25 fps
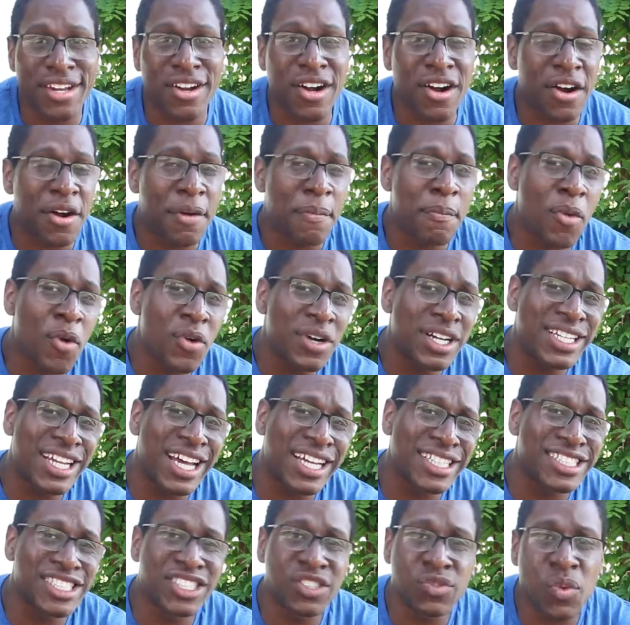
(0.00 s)
or more than I
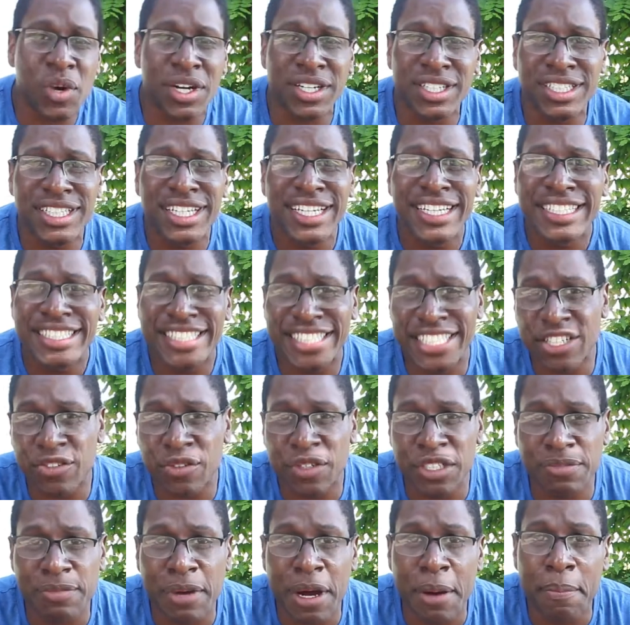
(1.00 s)
just want to
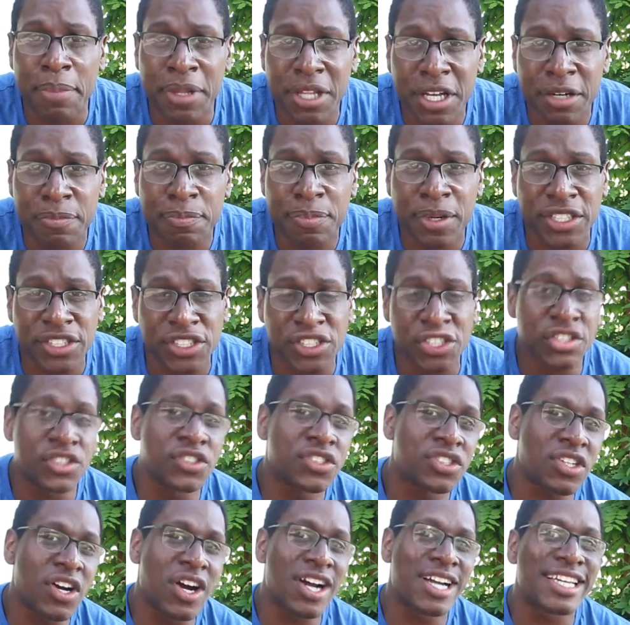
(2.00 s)
decrease my blood pressure. You
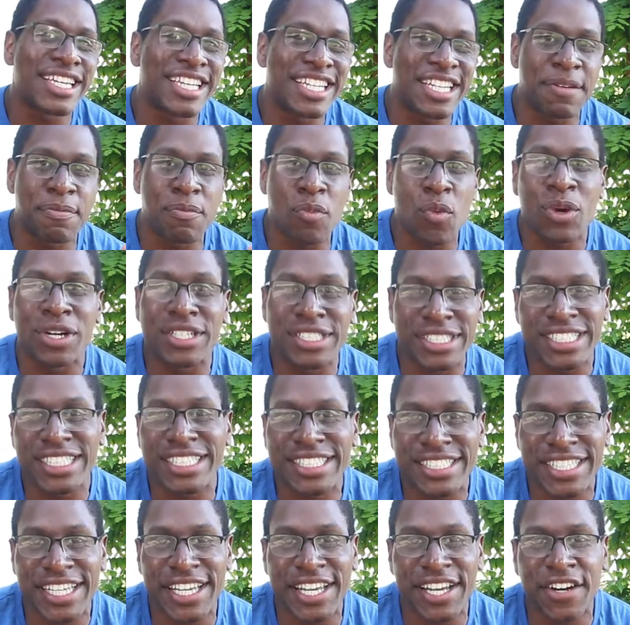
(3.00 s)
start getting more
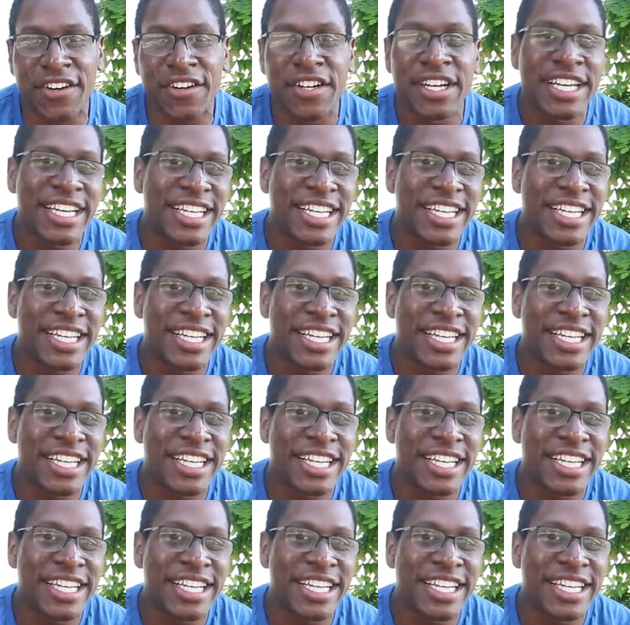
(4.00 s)
detail.